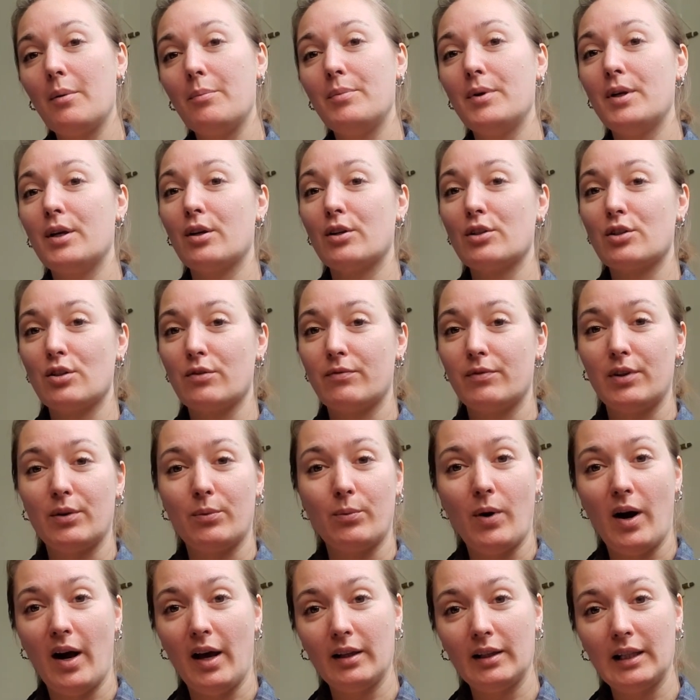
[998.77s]
because of the
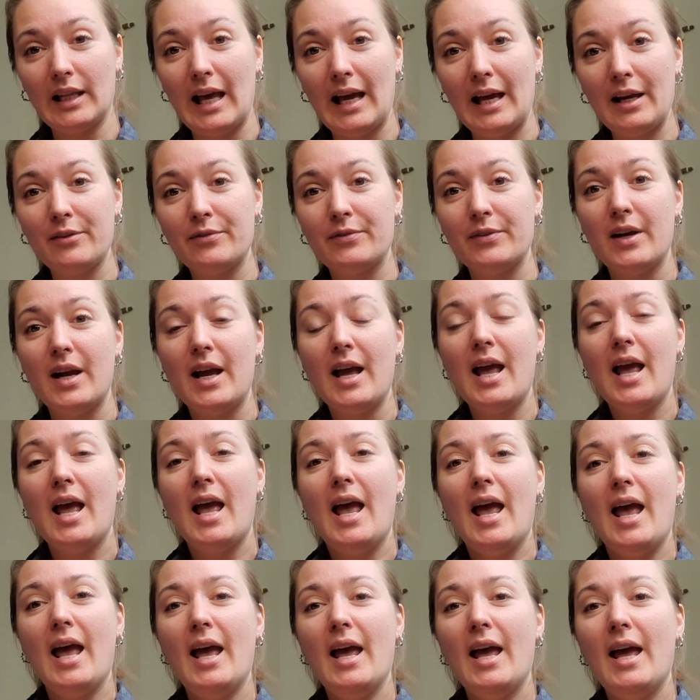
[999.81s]
wildlife,
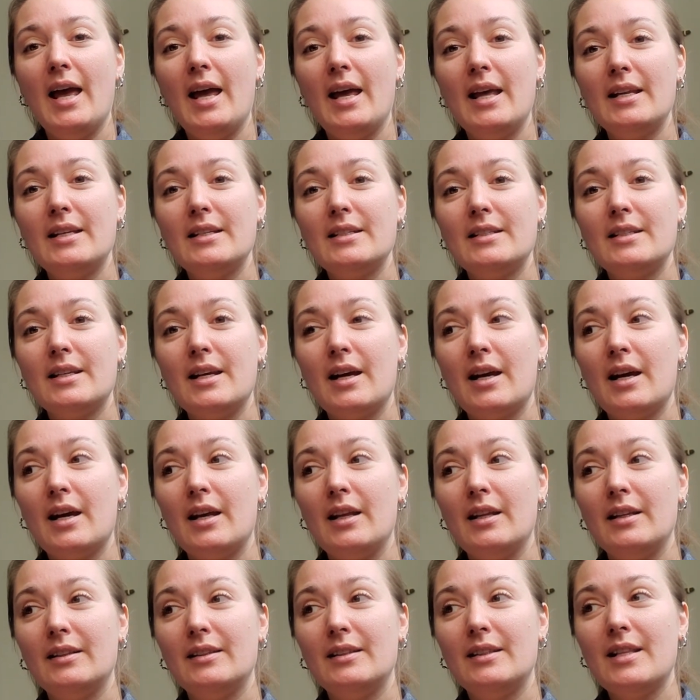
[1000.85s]
and
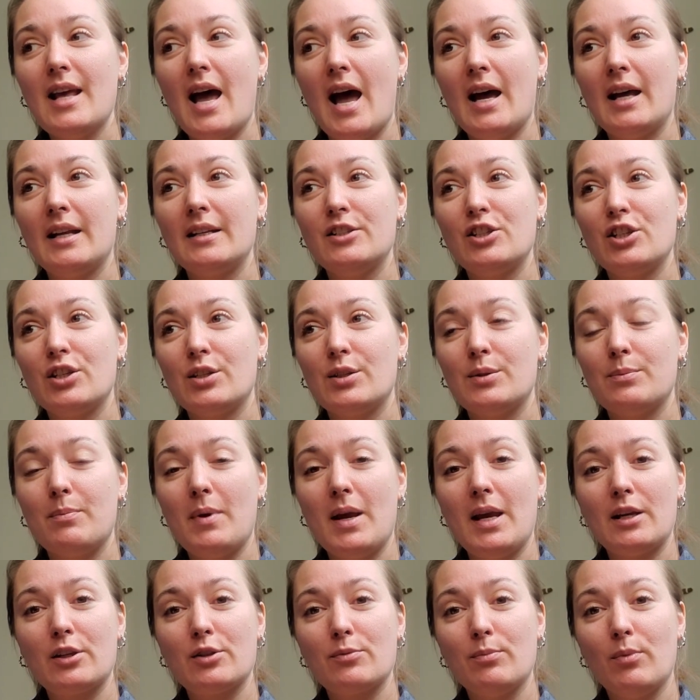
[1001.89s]
that just
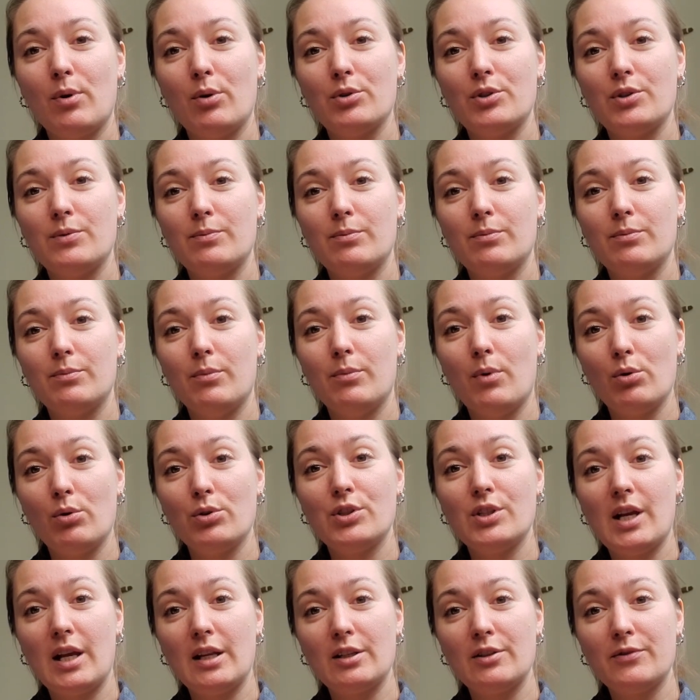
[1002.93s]
makes
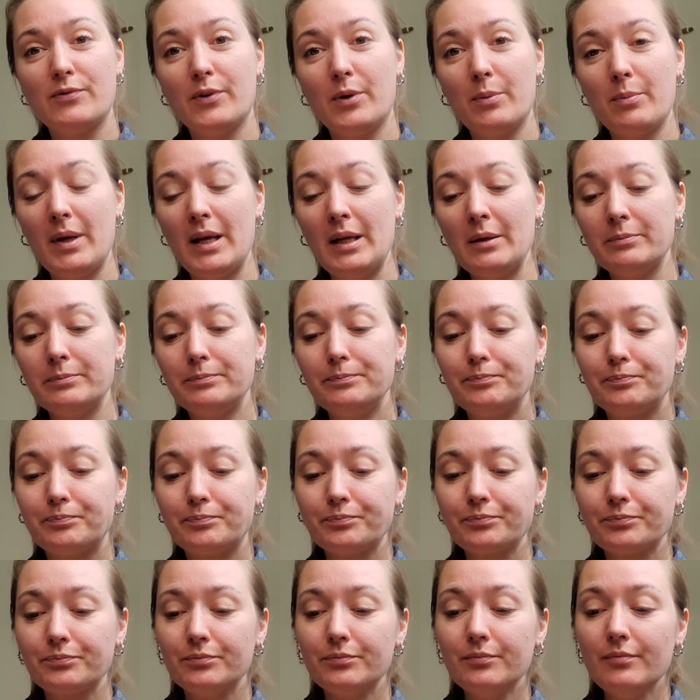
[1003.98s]
most sense for me,
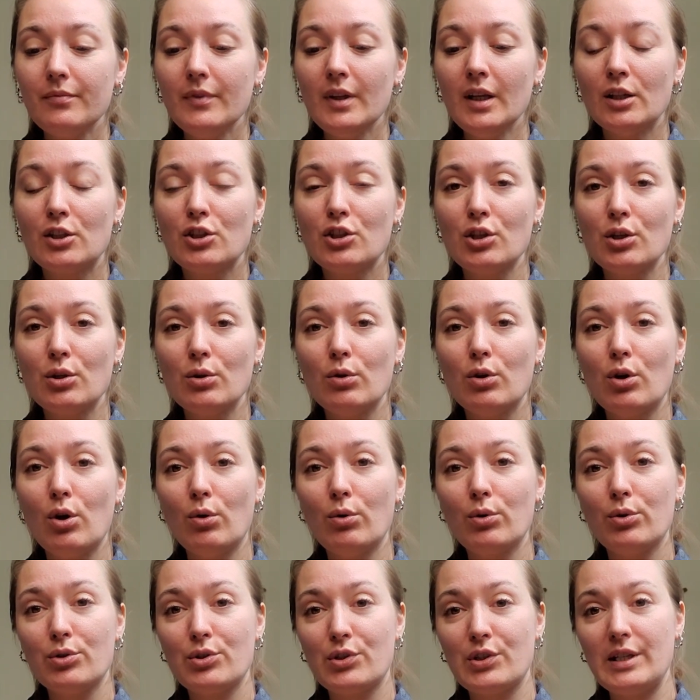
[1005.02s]
to
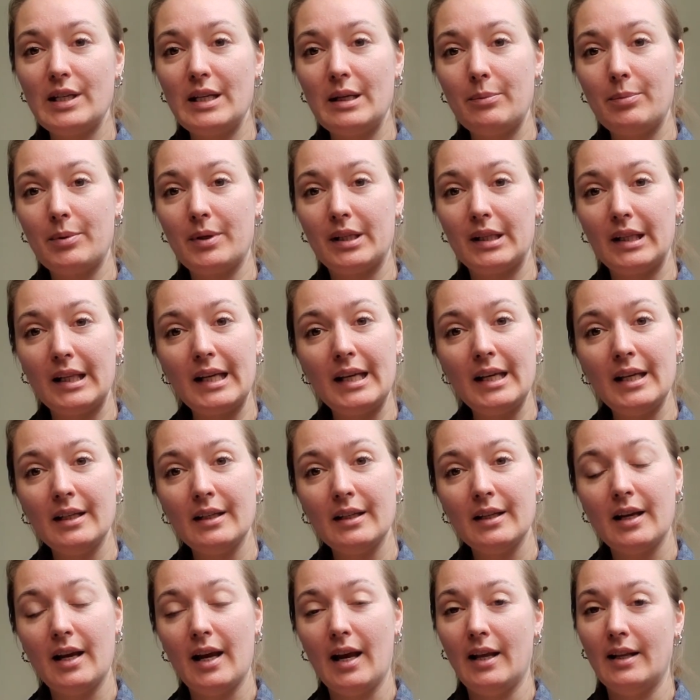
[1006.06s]
go to sleep
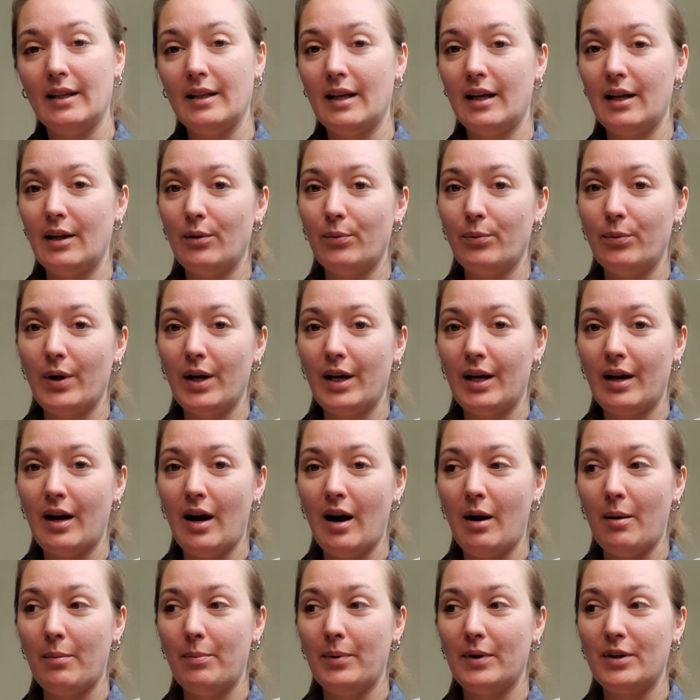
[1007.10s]
clean and then wake
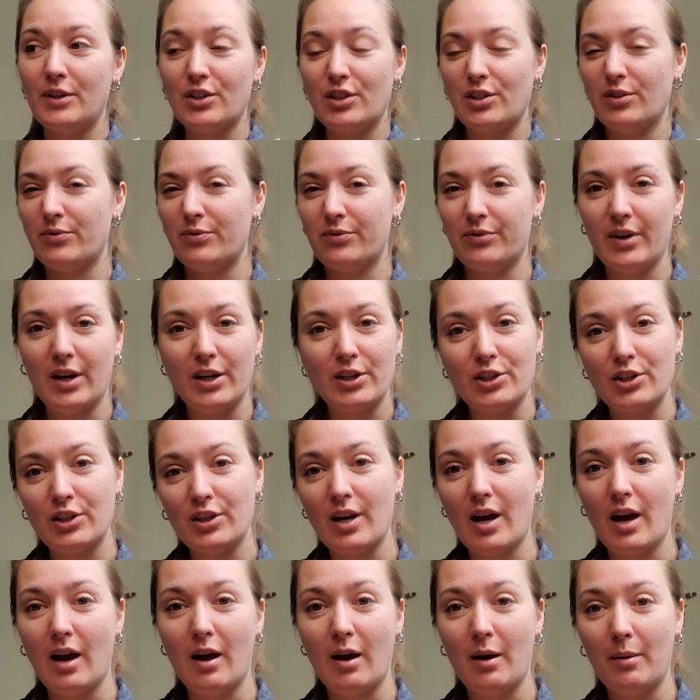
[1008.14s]
up and just
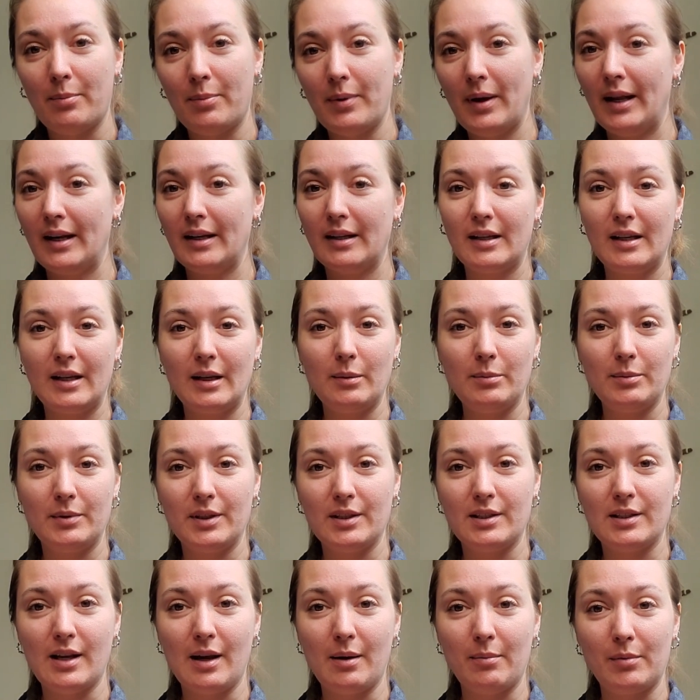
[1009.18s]
freshen up and keep
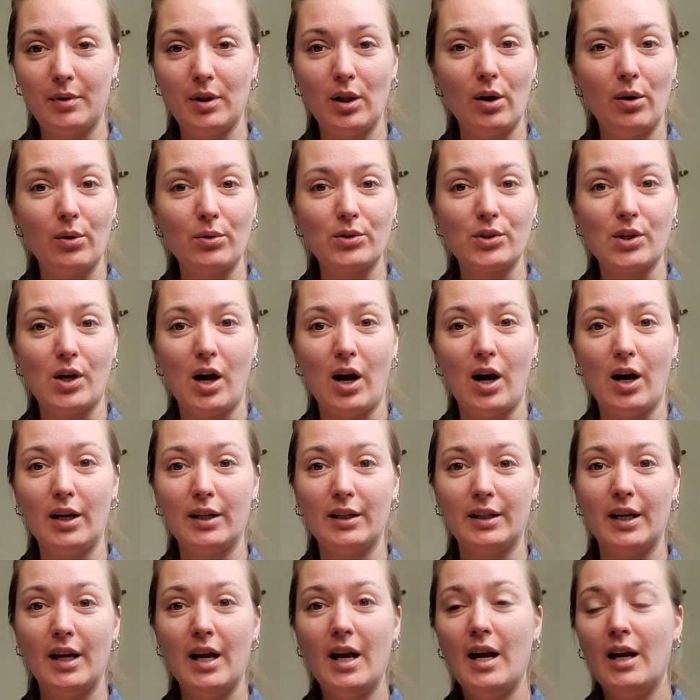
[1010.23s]
the same clothes
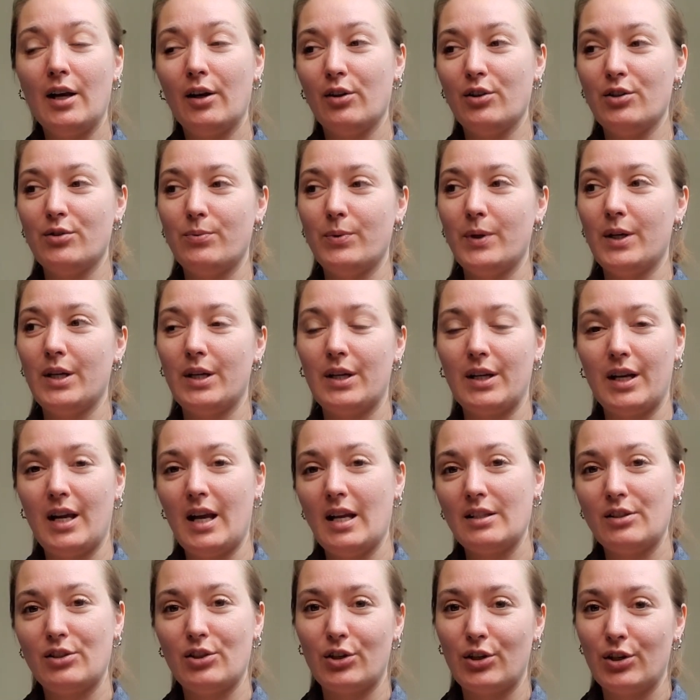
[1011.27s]
on, because we're gonna
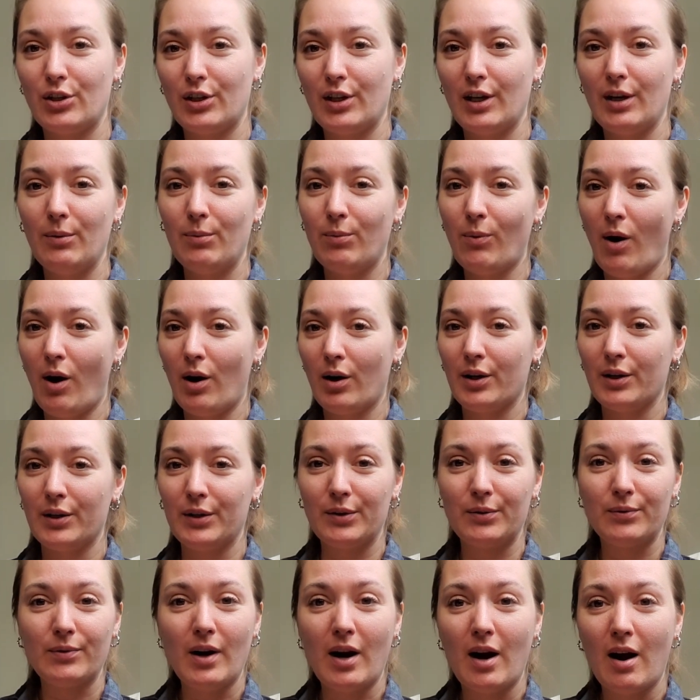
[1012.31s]
get dirty walking
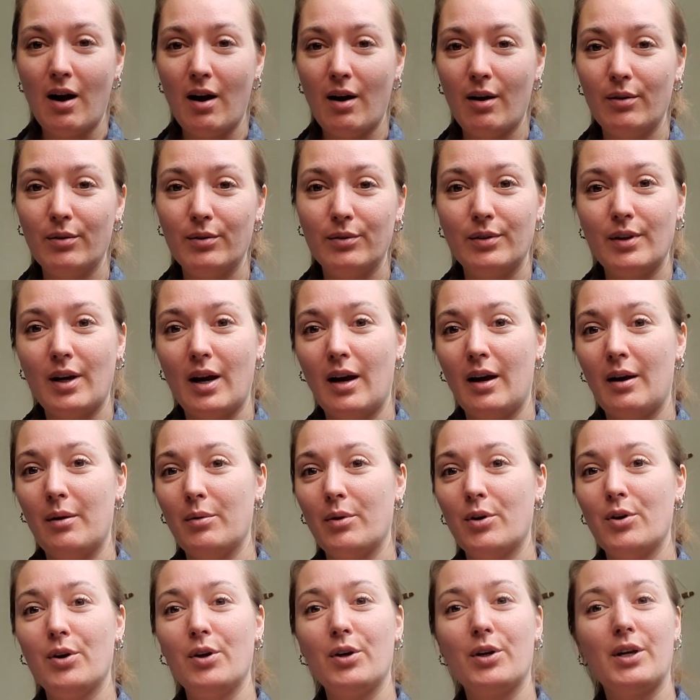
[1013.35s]
around,
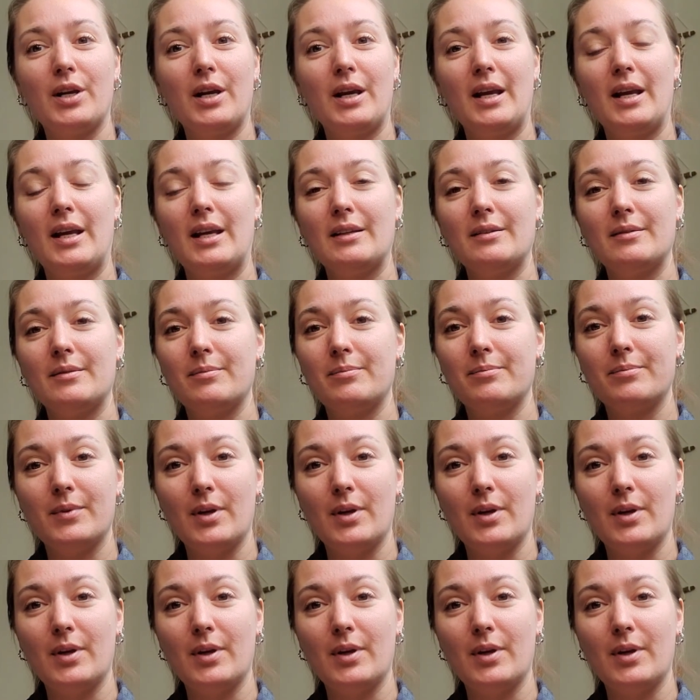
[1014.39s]
cooking,